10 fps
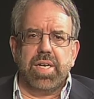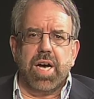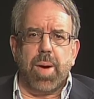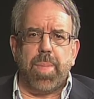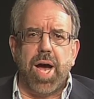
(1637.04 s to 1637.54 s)

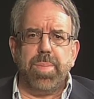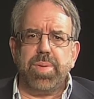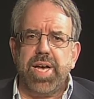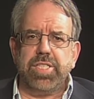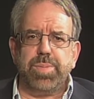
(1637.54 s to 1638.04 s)
A
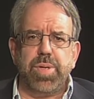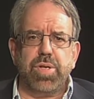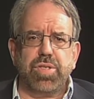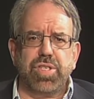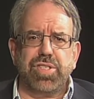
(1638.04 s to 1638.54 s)
pipeline
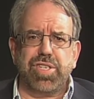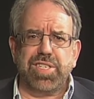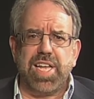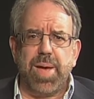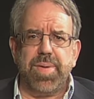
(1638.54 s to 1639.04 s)
spill could
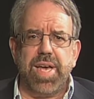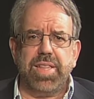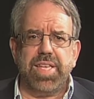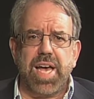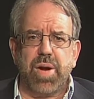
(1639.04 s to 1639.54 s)

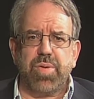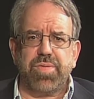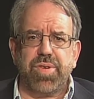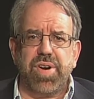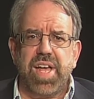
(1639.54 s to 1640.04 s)
contaminate the
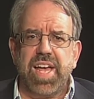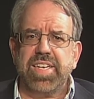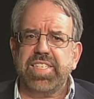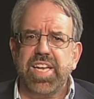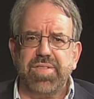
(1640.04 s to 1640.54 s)
aquifer
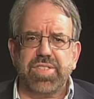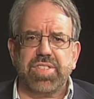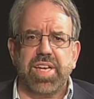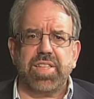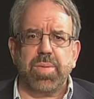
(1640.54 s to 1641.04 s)
and
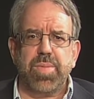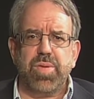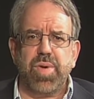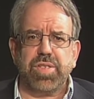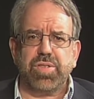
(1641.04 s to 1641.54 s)
devastate the
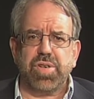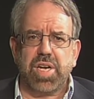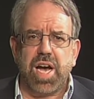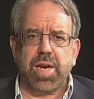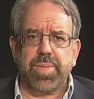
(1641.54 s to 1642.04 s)
Midwestern
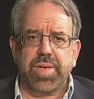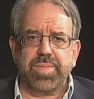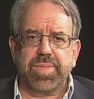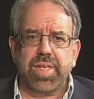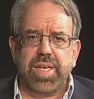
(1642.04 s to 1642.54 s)
economy.
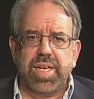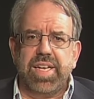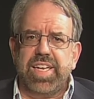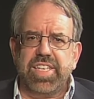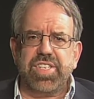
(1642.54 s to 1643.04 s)

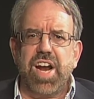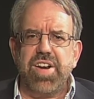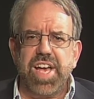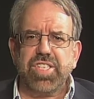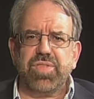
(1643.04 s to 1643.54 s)
Is our
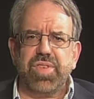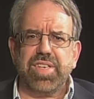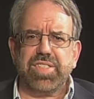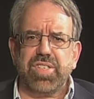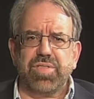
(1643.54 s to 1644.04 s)
next
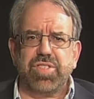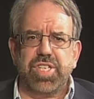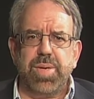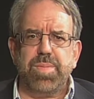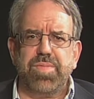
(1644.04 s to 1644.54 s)
fix of
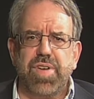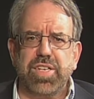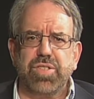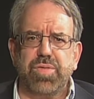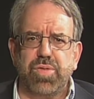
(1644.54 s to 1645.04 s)
cheap
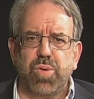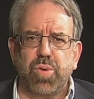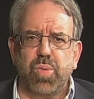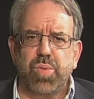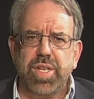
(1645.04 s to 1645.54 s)
fossil
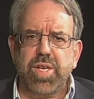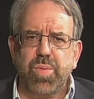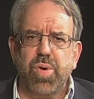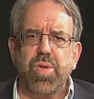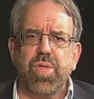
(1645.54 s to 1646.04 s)
fuel really
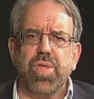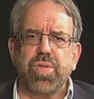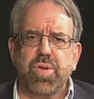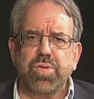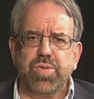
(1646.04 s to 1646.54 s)
worth
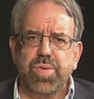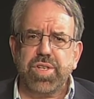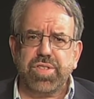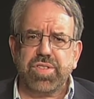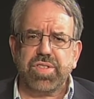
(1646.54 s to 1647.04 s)
those
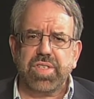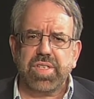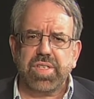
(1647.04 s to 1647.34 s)
risks?